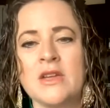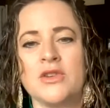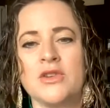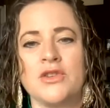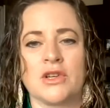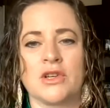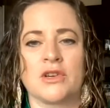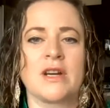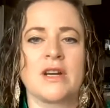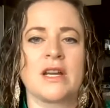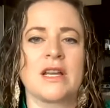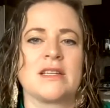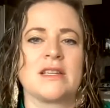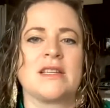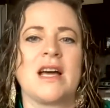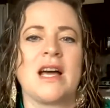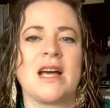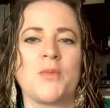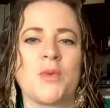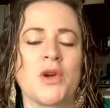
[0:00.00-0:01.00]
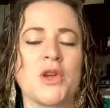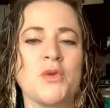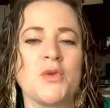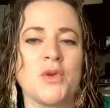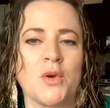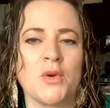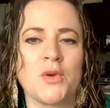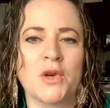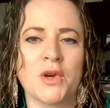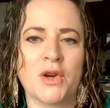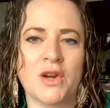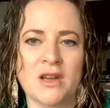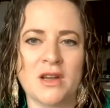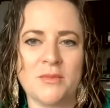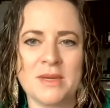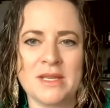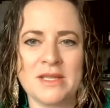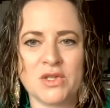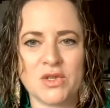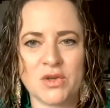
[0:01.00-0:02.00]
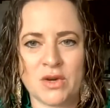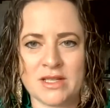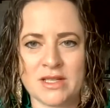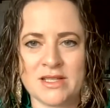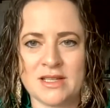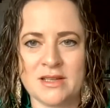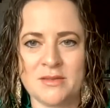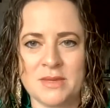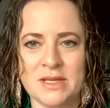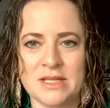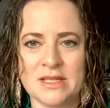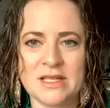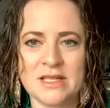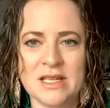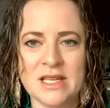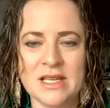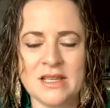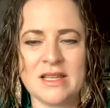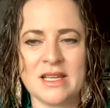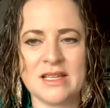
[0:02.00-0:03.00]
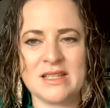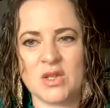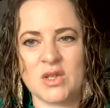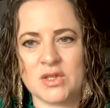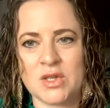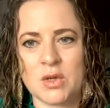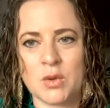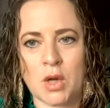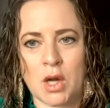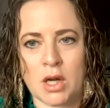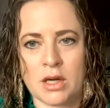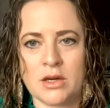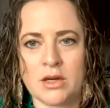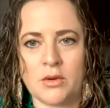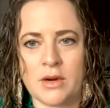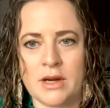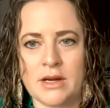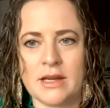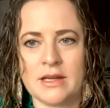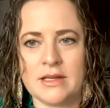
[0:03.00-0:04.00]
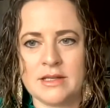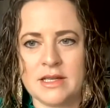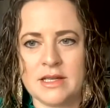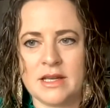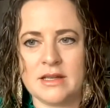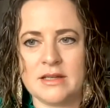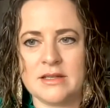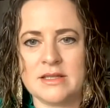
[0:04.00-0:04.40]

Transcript: during a time where you're going to be stressed and busy, that's also not a great idea.